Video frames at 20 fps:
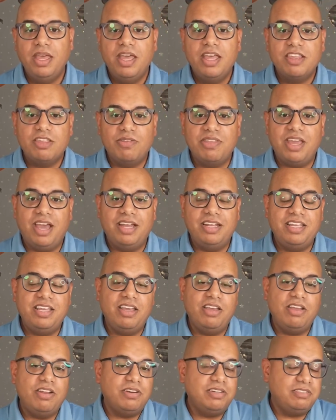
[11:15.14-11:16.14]
So the idea
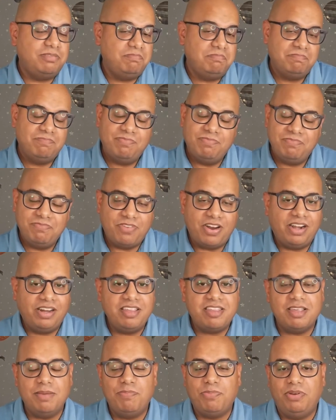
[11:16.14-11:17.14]
here is fairly
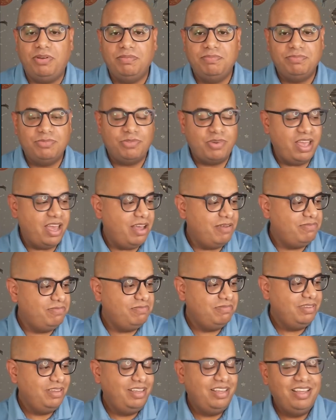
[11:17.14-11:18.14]
simple. We have
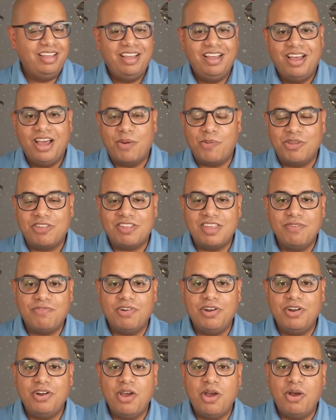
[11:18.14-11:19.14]
a
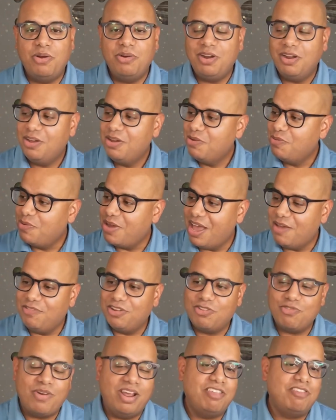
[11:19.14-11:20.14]
receiver node, we have a
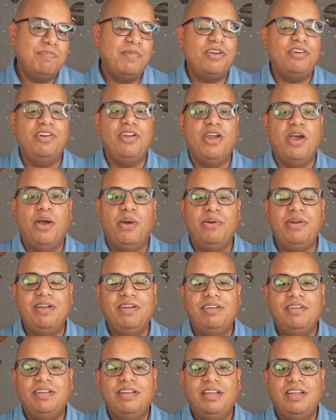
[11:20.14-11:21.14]
transmitter node,
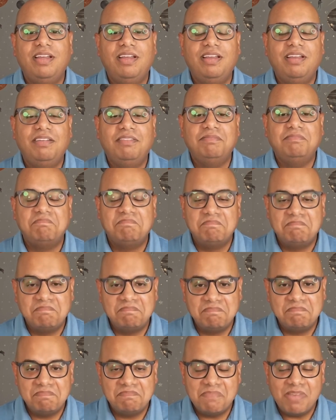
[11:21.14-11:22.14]

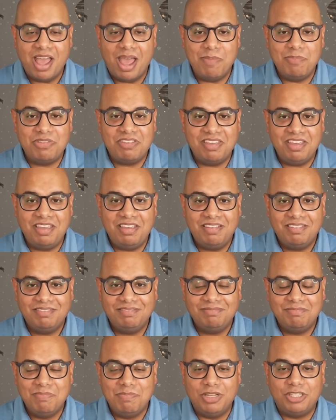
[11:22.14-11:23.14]
empty
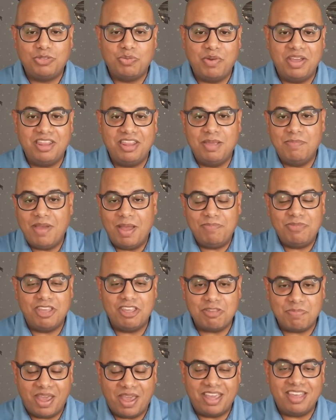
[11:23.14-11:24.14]
between them, empty
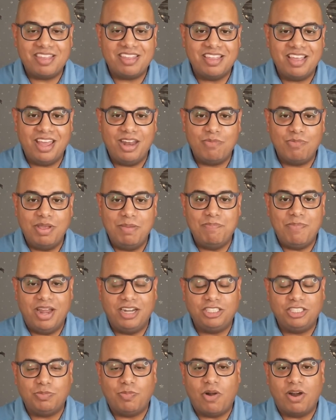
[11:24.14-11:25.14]
space, and we
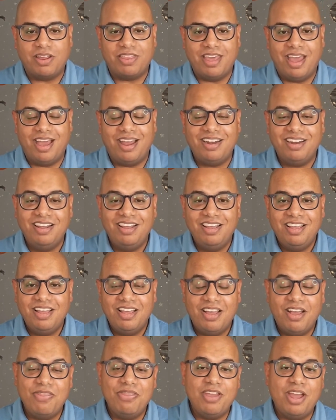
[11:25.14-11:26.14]
benchmark that.
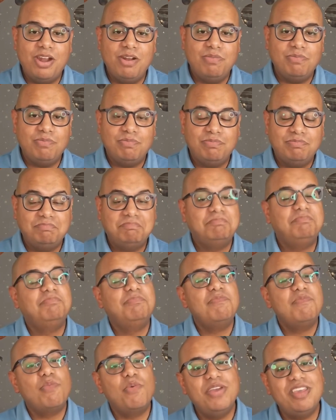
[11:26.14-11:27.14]
And then
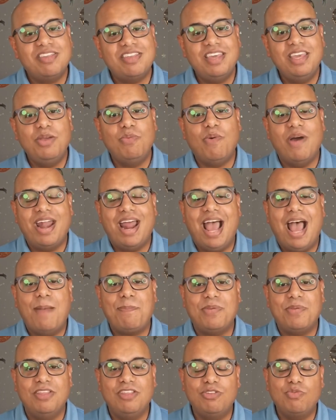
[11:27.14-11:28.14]
we see what
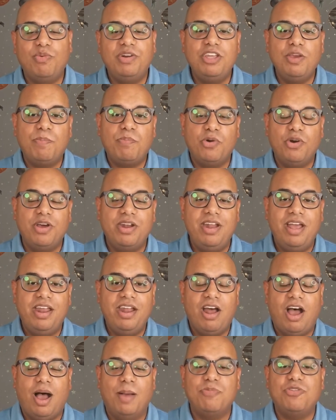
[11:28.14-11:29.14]
happens when you put
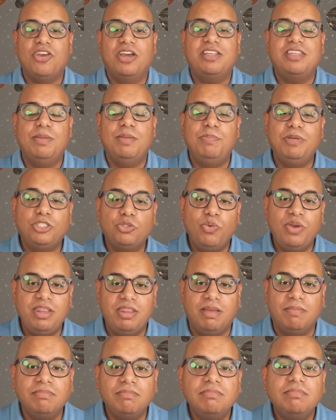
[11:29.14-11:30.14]
an object in between
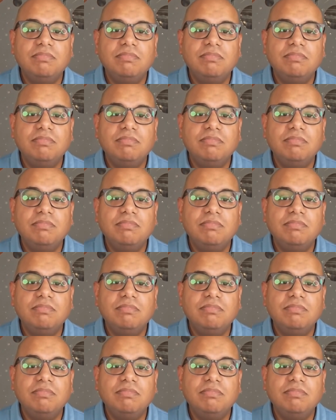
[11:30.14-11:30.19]
them,